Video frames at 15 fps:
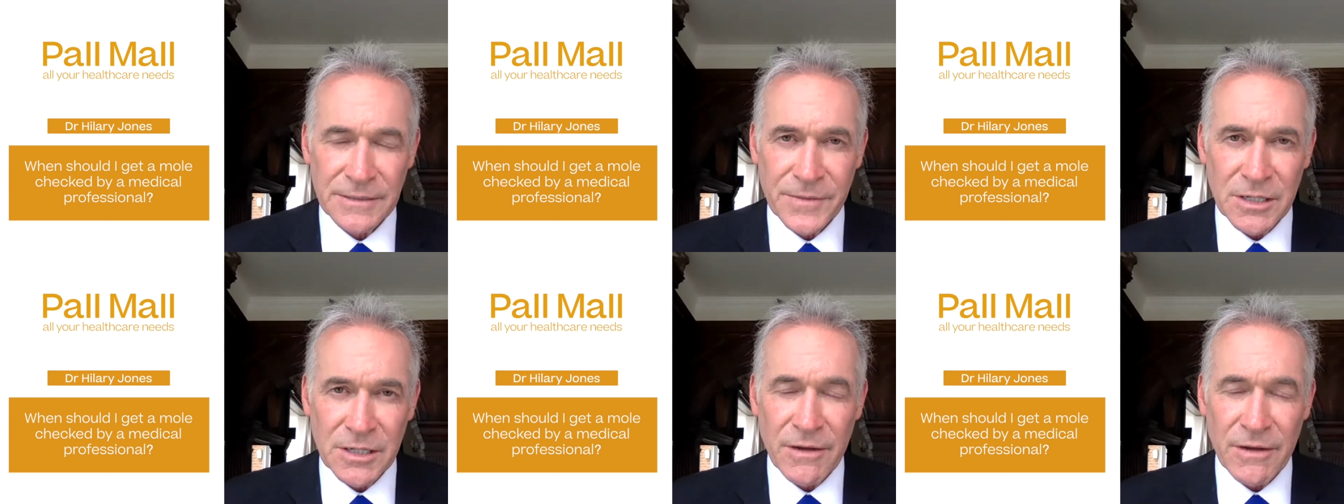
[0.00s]

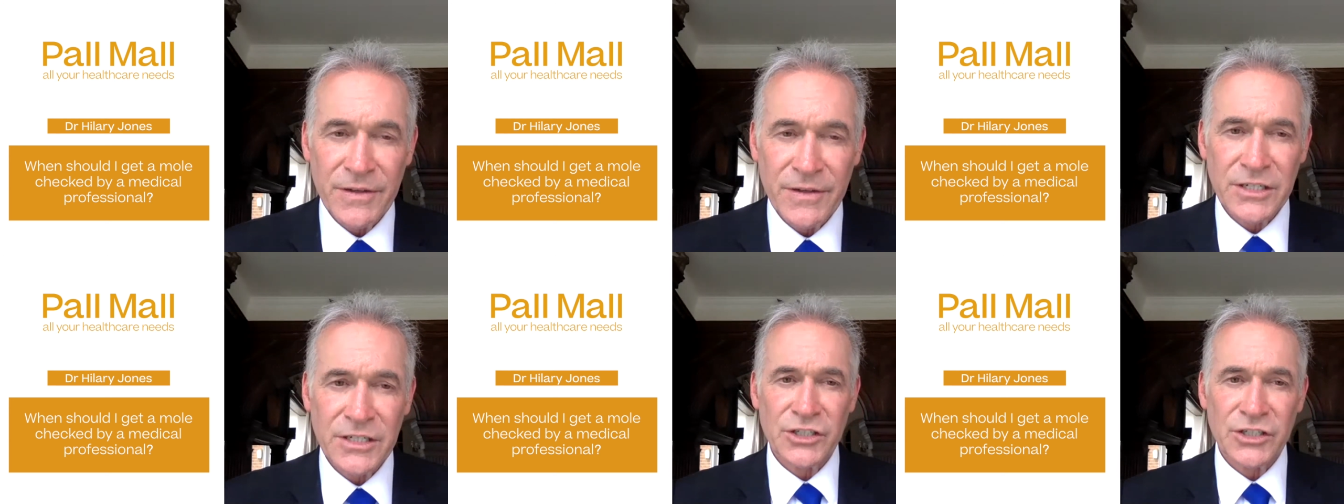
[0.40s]
So
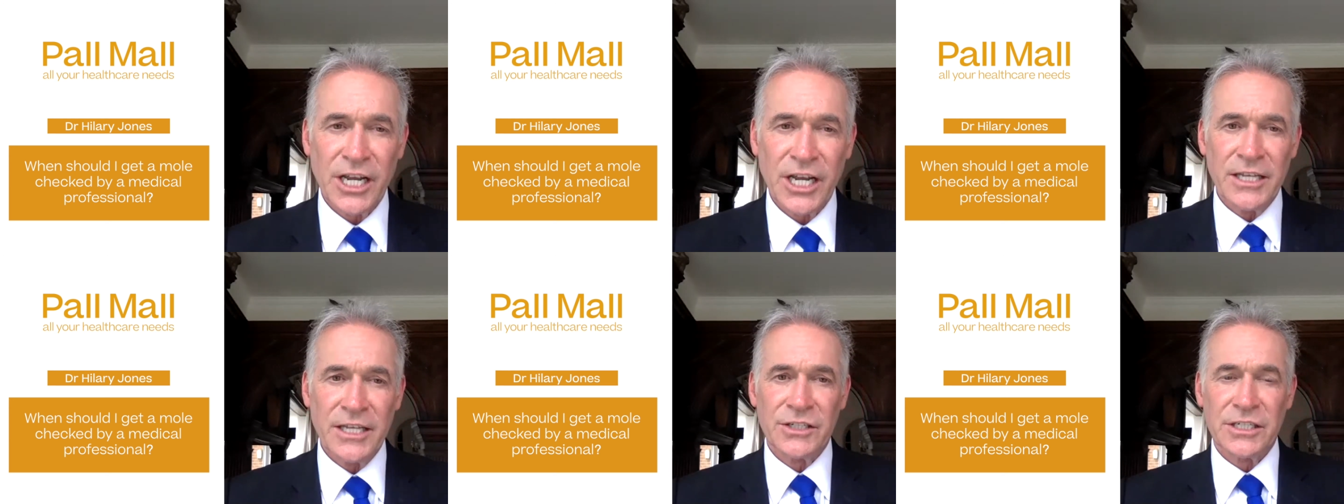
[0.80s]
if it's
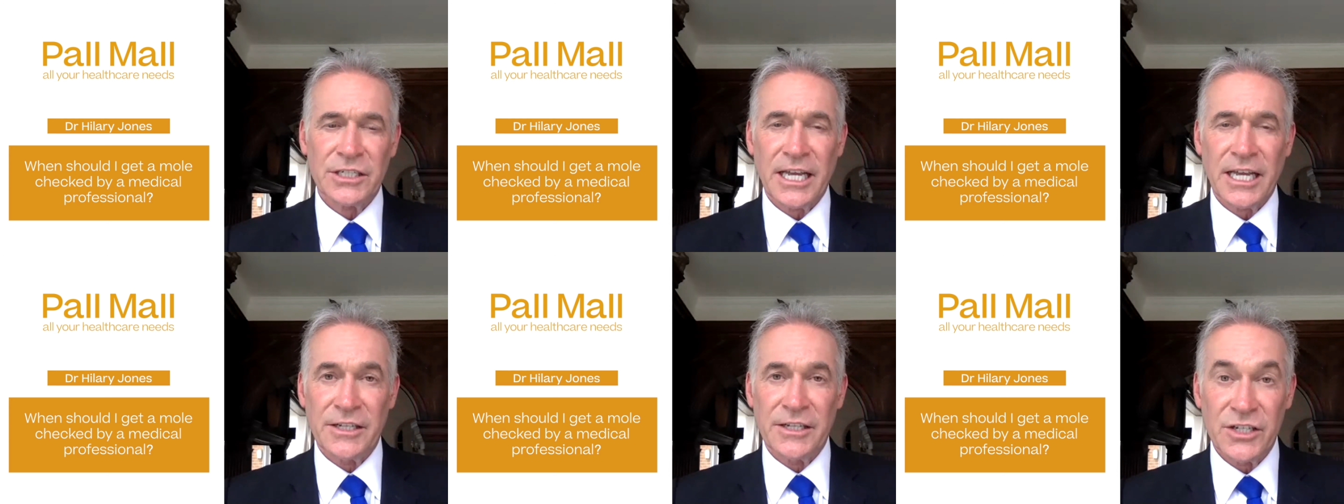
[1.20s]

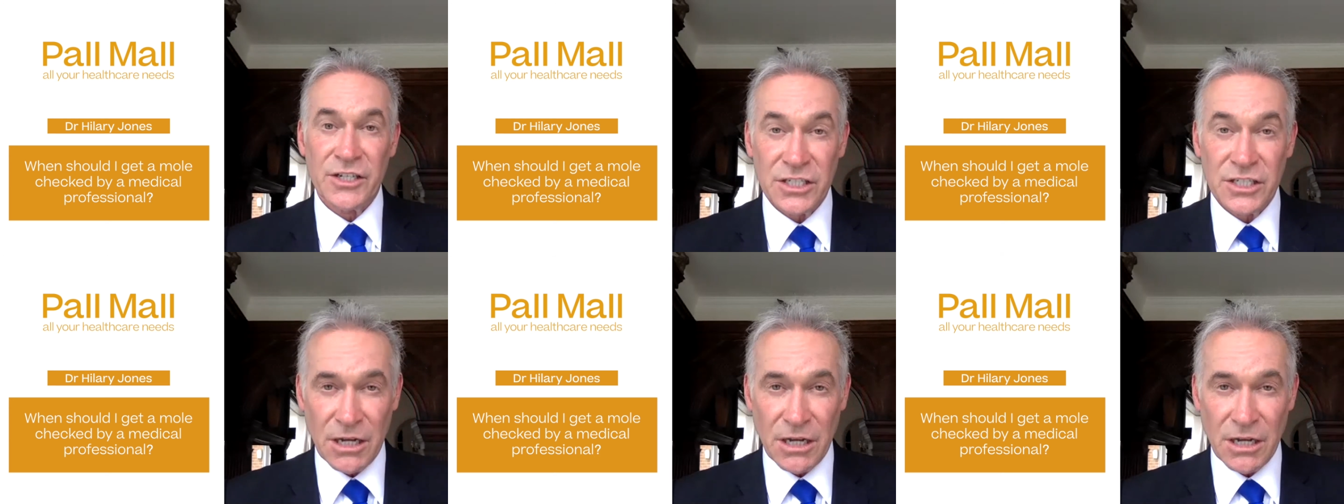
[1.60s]
changed in
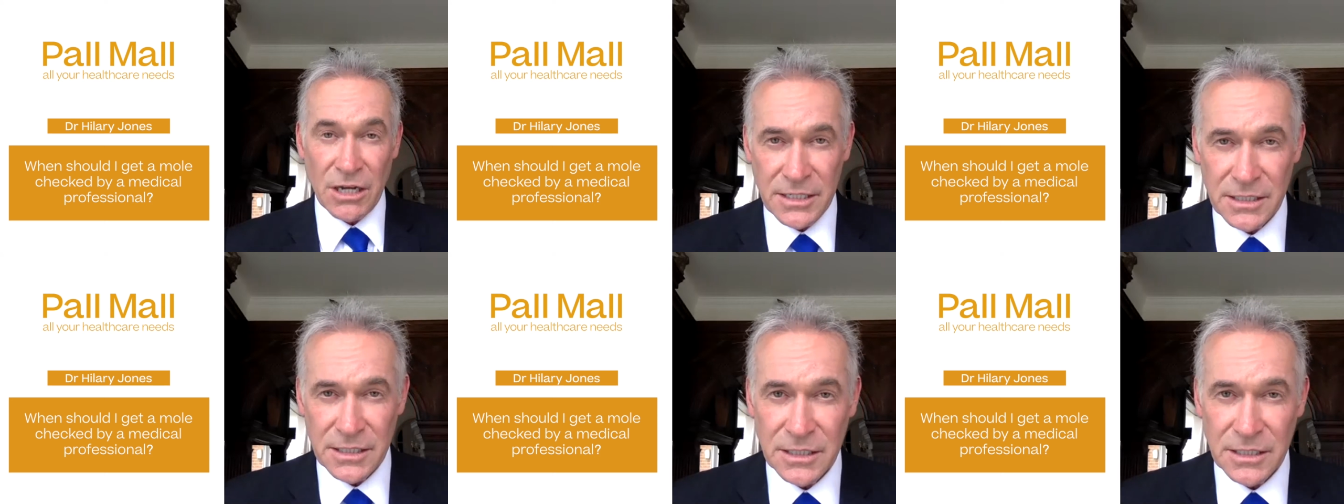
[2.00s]

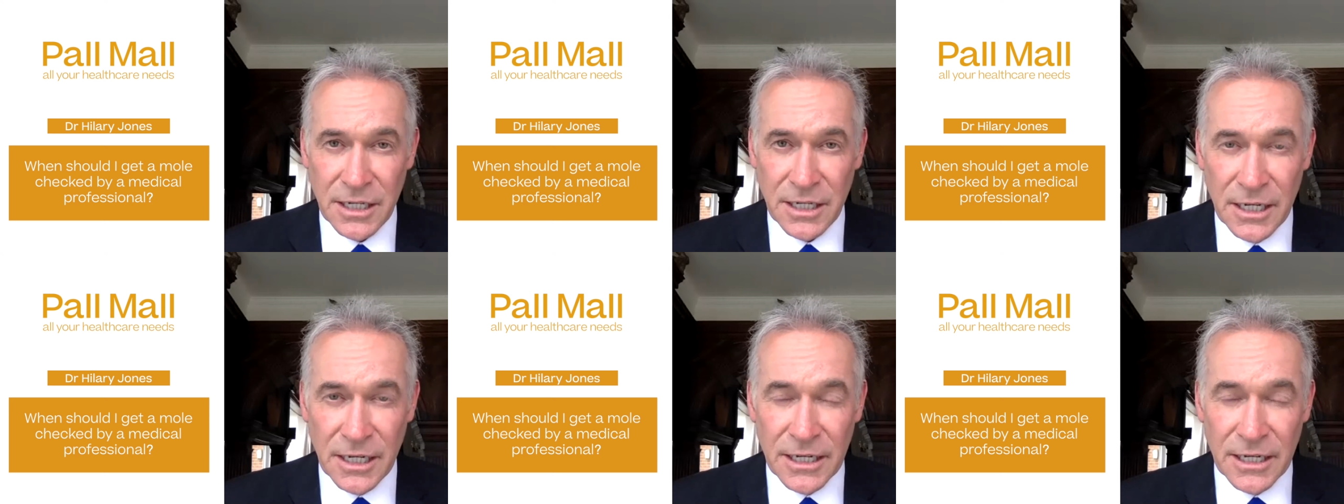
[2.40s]
size,
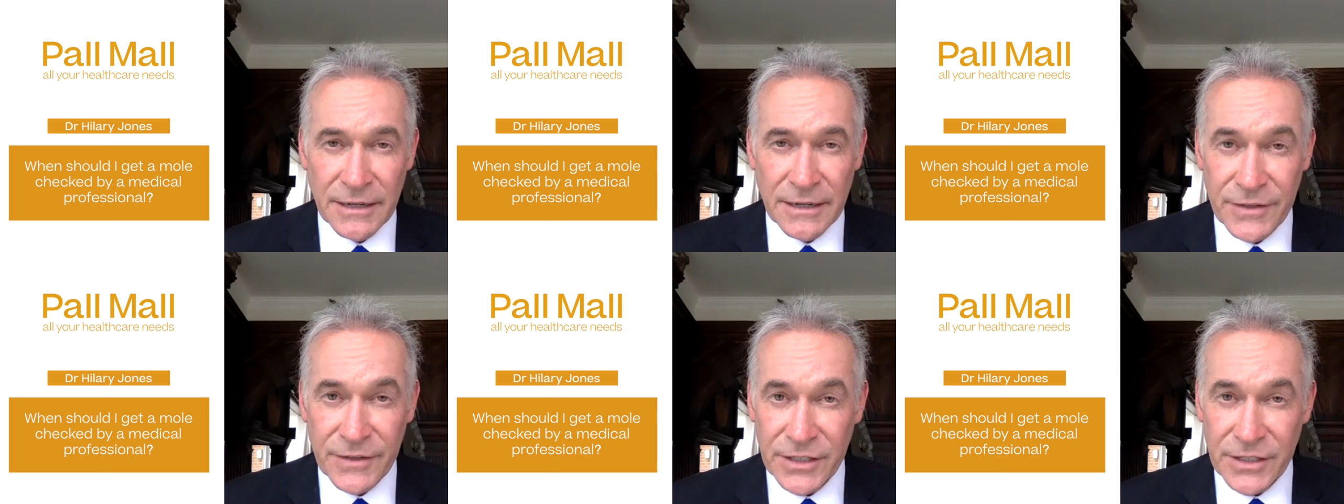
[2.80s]

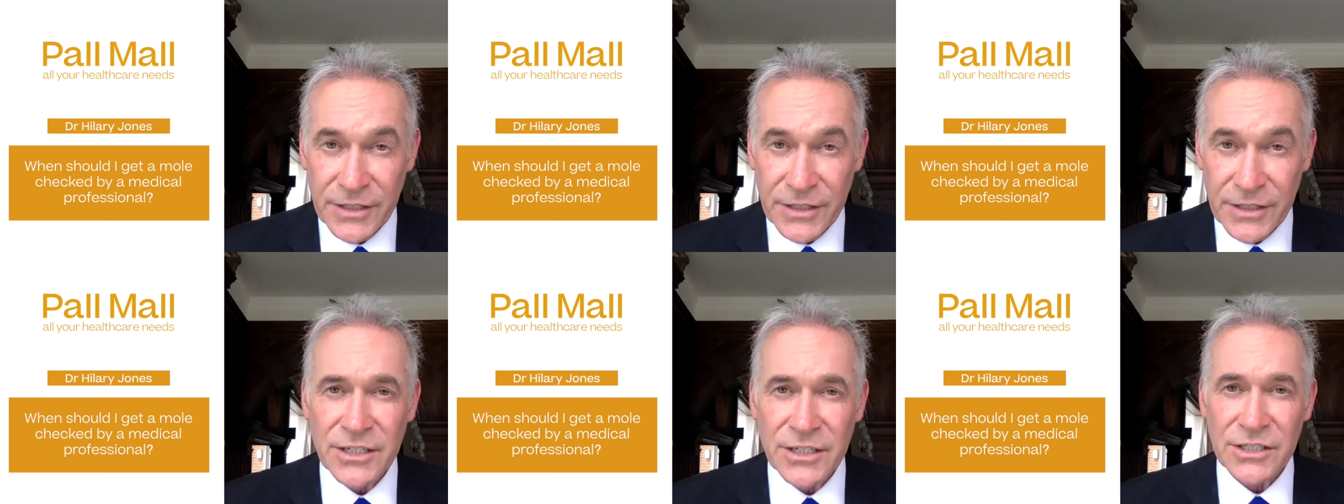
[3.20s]
if it's
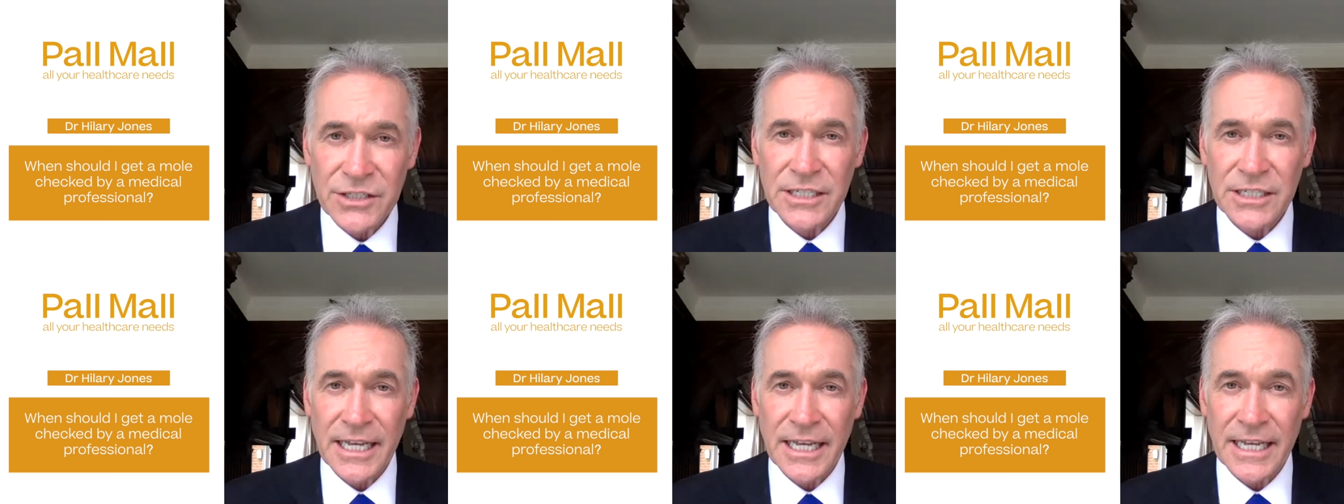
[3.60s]

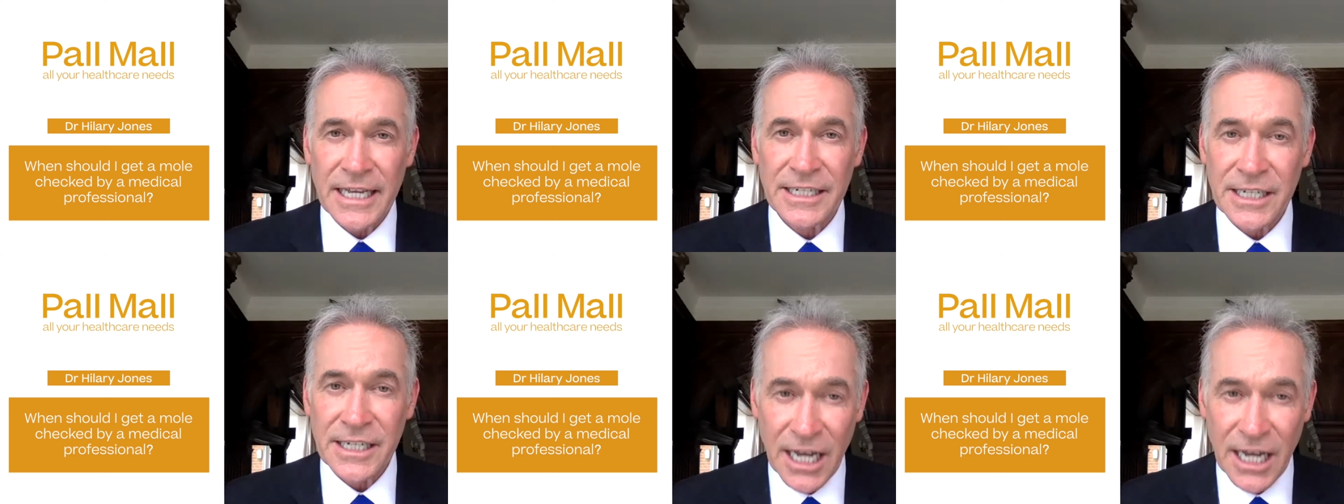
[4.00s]
changed
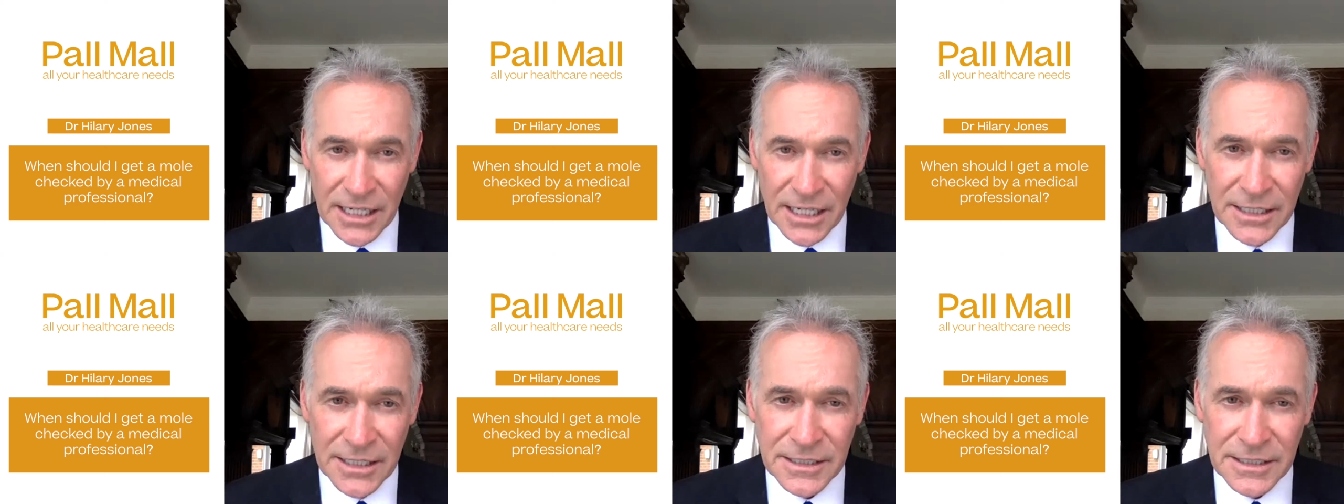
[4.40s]
in
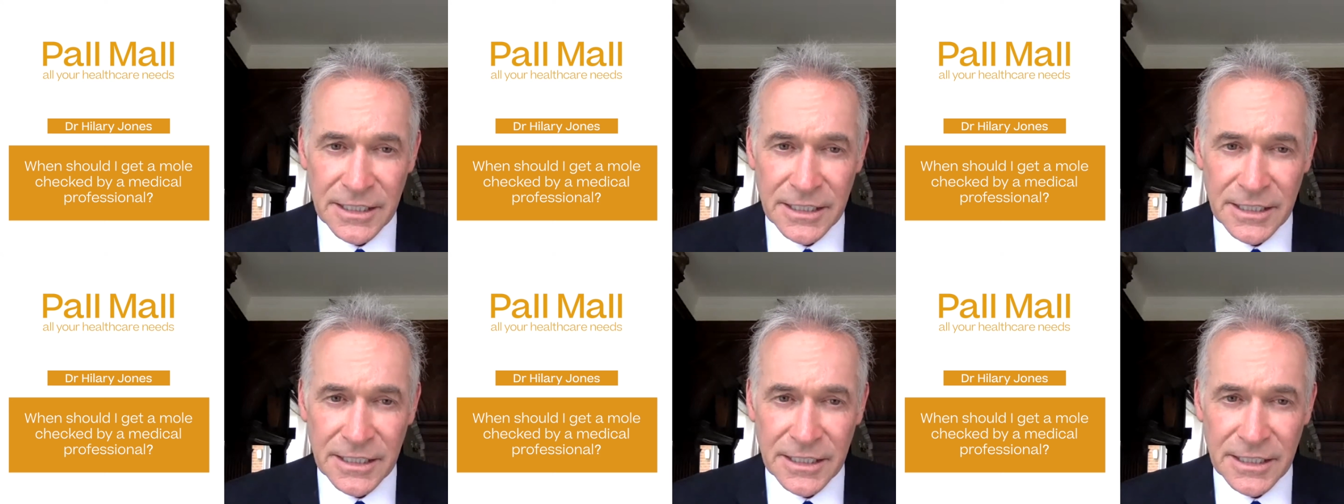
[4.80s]
color,